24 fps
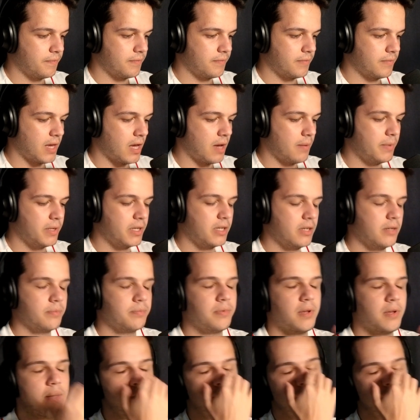How am I gonna...
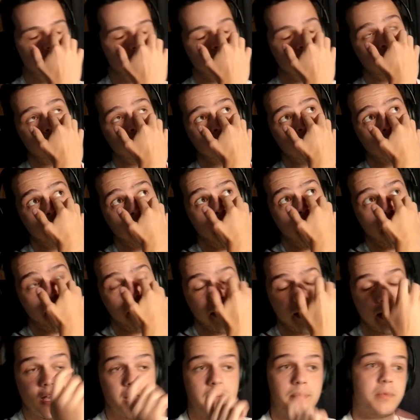I
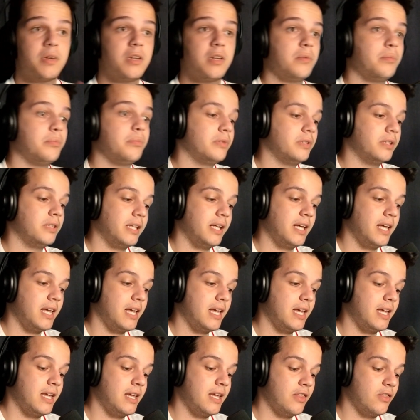think I'm gonna
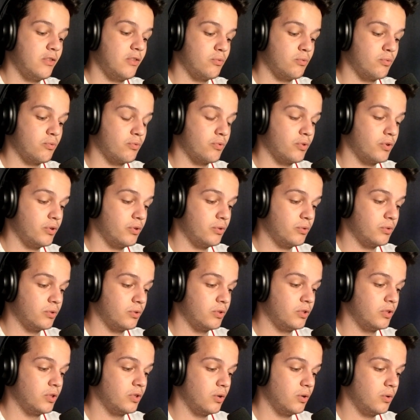play the Royal
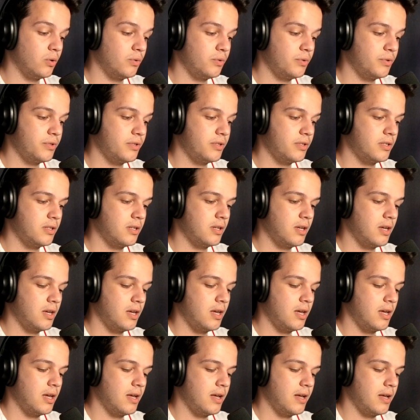Ghost
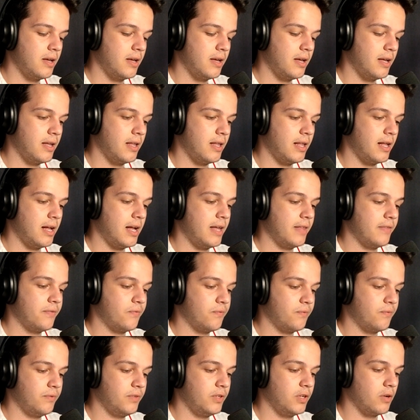at,
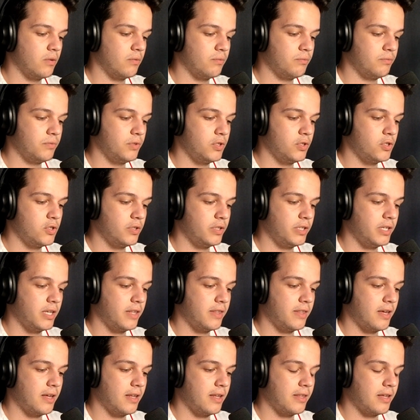usually at
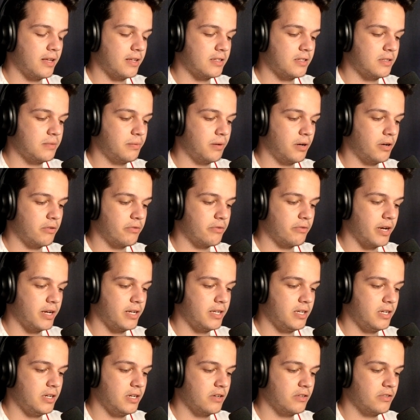that spot right
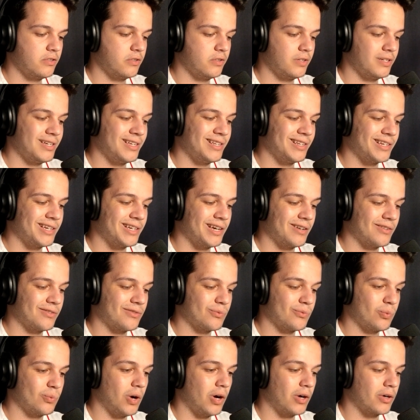here, so he can kind of
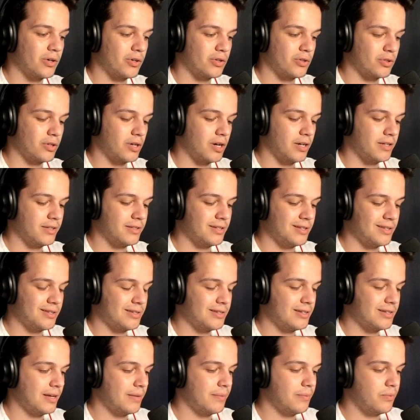walk across and
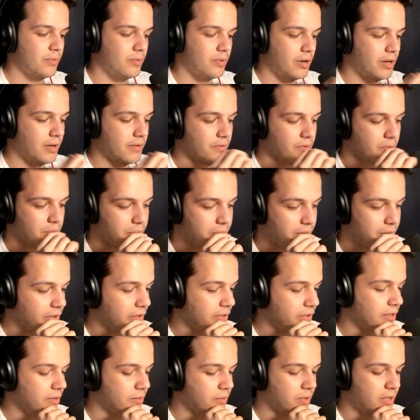snipe whatever
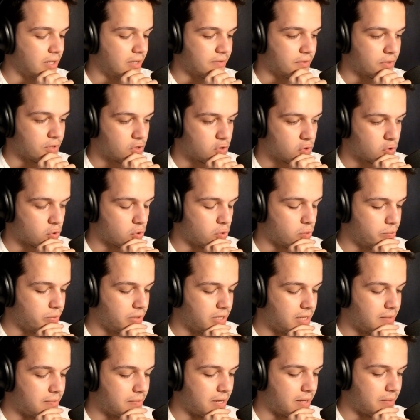building, whatever troop
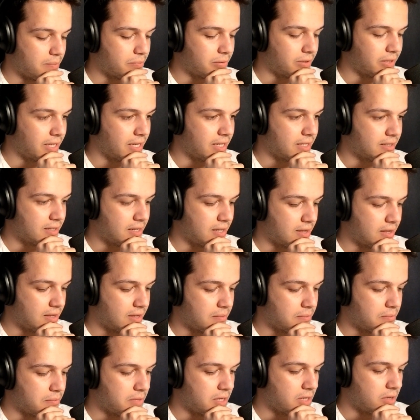he may place in the
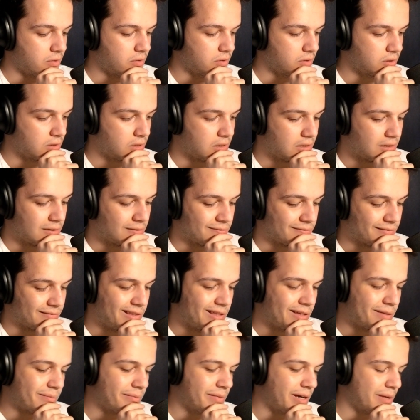middle. I
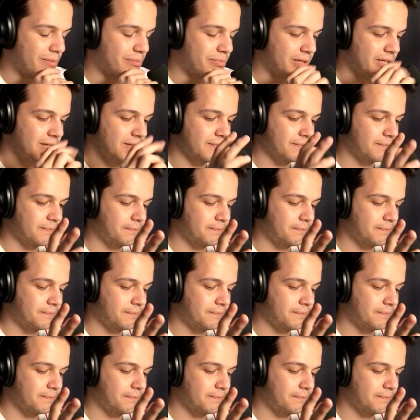think that might be...